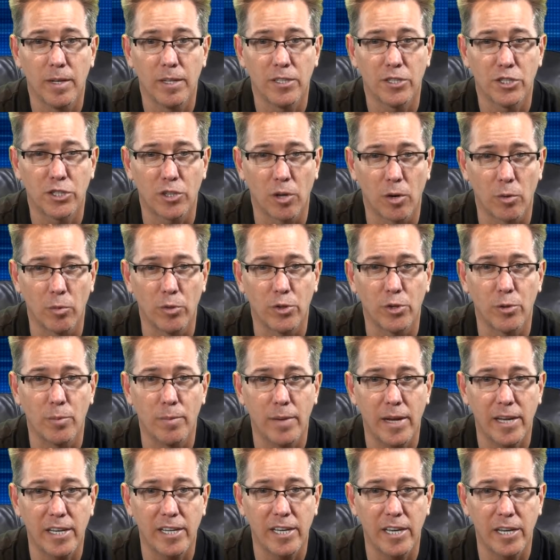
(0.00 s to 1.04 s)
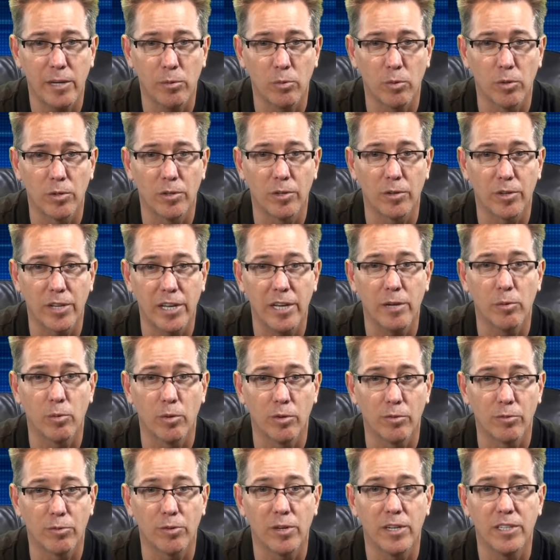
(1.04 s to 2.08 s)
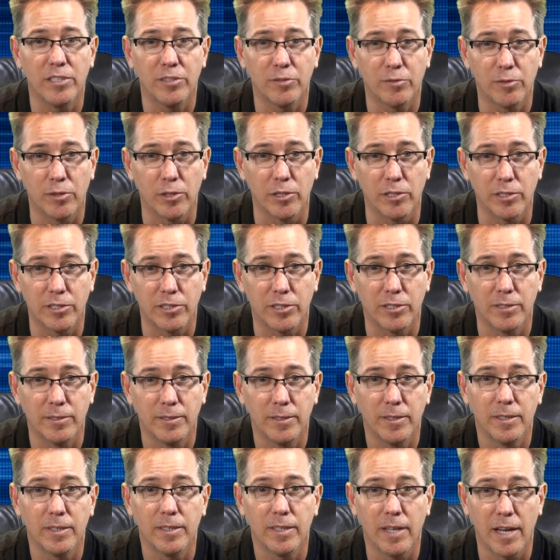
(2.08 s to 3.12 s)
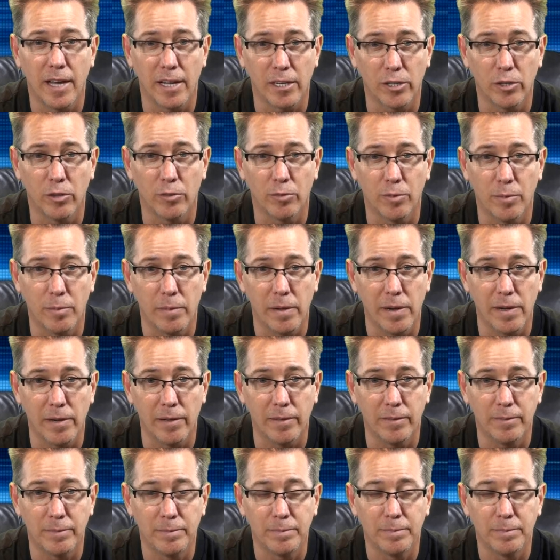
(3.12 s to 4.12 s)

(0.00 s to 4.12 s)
Start with your main keyword or keyword phrase first and go from there.